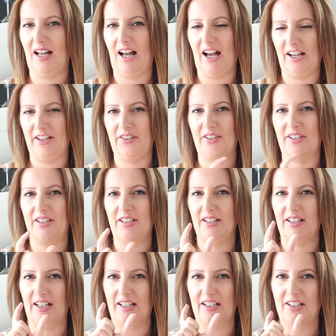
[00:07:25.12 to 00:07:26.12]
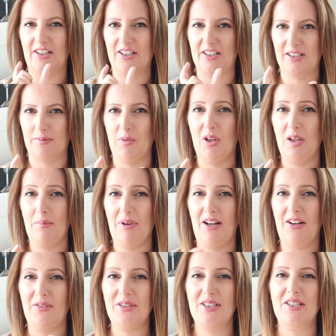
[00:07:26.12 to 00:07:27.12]
either like a small
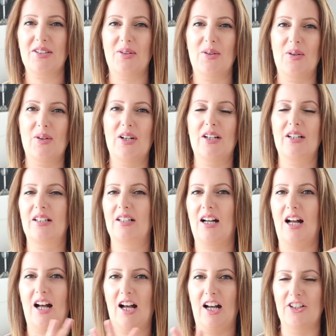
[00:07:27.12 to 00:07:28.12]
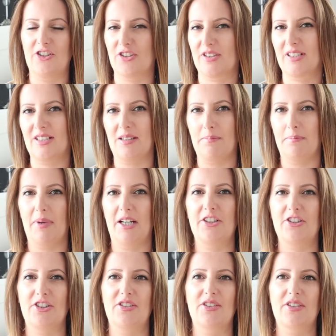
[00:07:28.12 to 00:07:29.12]
amount, or I just skip my
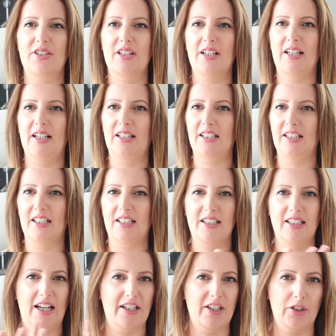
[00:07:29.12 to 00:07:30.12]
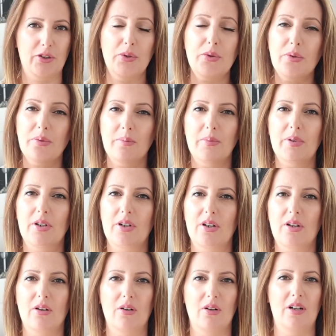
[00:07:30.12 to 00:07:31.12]
dinner and eat like a
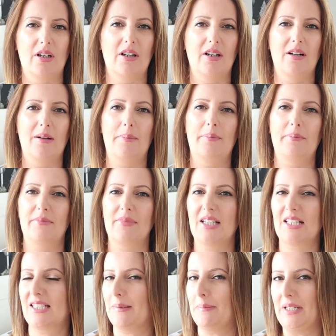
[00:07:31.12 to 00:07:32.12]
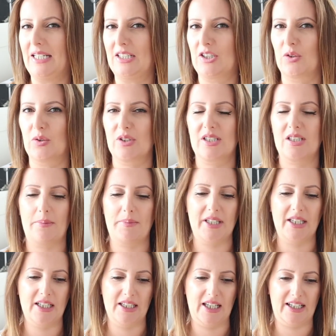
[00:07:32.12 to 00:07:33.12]
cucumber or a tomato or
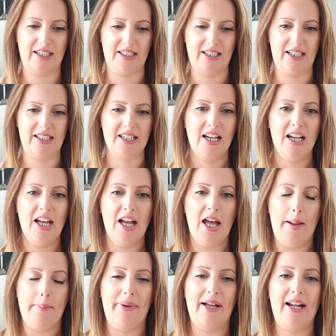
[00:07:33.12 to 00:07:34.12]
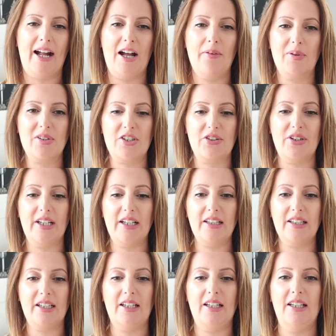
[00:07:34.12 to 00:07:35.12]
something like that. But I was
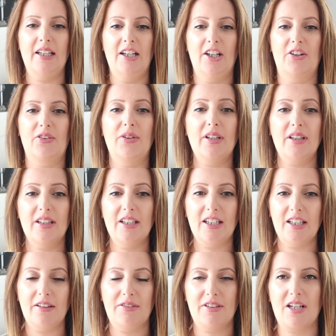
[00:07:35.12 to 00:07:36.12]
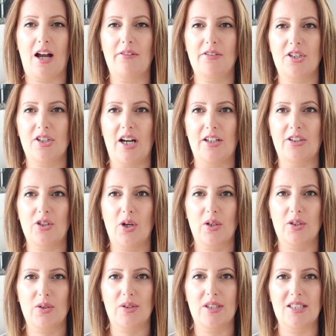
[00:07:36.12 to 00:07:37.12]
really relieved after I
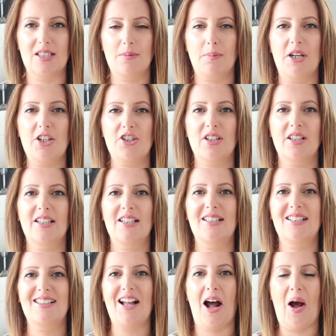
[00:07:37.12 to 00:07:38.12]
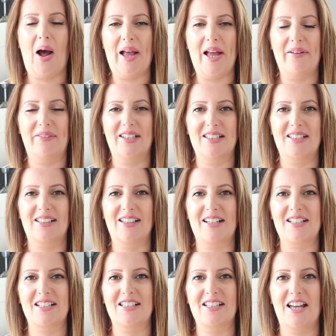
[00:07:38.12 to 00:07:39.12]
talked to this specialist. Now I have these
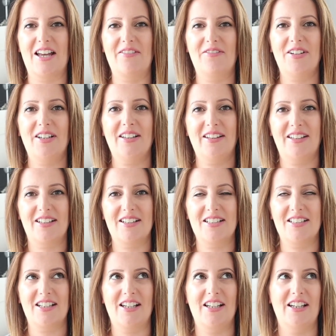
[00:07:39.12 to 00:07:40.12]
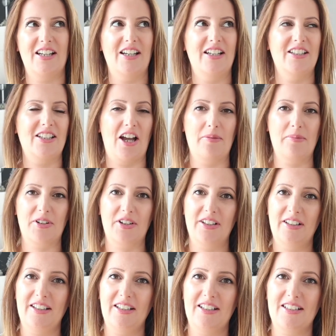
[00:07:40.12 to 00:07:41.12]
classes every Thursday, and I'm
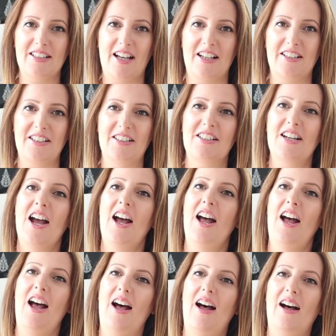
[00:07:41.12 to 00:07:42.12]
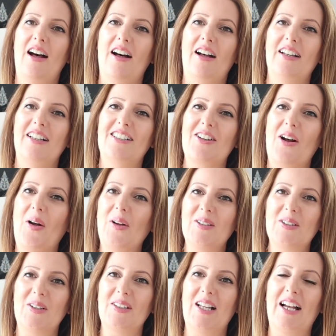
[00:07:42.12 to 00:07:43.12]
really excited. It's
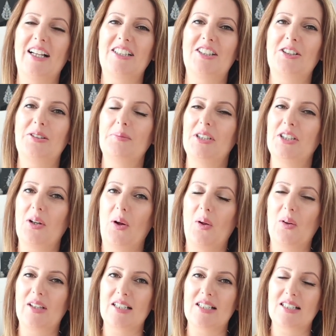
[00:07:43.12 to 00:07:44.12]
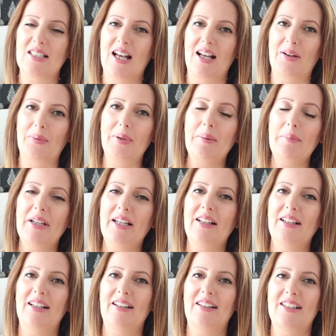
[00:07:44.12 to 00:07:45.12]
also nice to meet all these
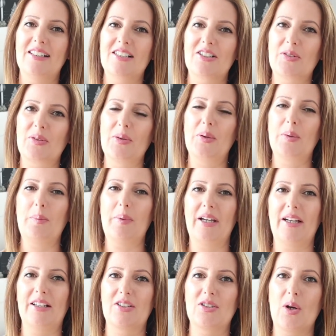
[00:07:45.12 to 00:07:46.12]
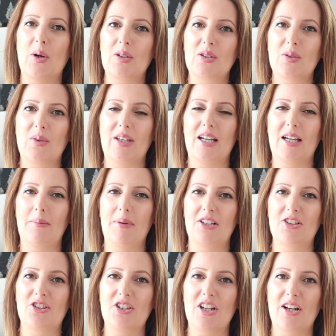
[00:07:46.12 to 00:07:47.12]
women in this group and talk to them
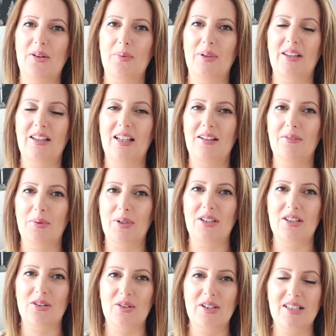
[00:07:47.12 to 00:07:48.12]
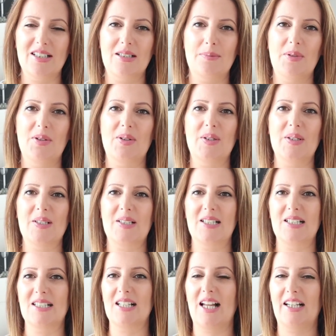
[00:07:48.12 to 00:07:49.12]
and share with them with your
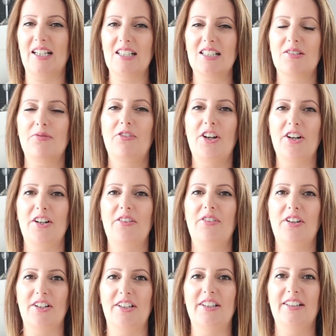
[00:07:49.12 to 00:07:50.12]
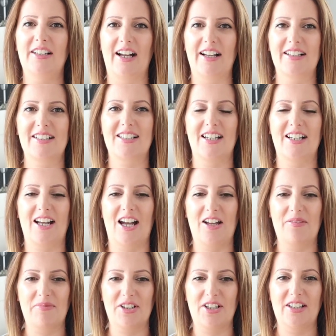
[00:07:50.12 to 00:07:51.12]
experiences. Like, it's very, very nice, and
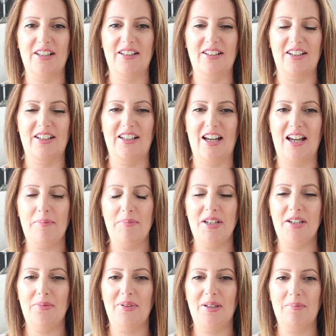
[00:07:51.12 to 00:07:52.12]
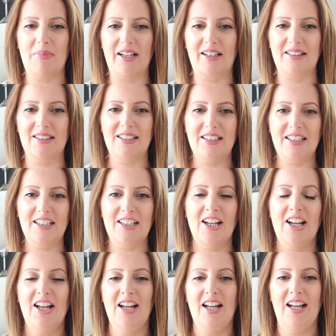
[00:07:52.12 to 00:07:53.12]
I'm really, really happy with my
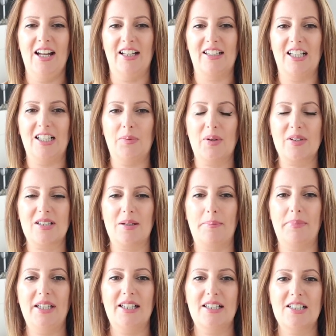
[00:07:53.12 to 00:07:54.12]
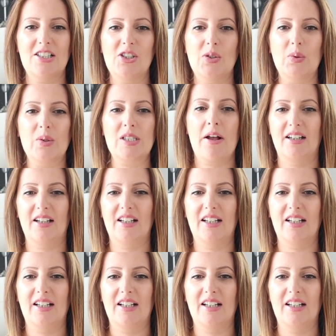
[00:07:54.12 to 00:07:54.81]
clinic. That was the biggest news.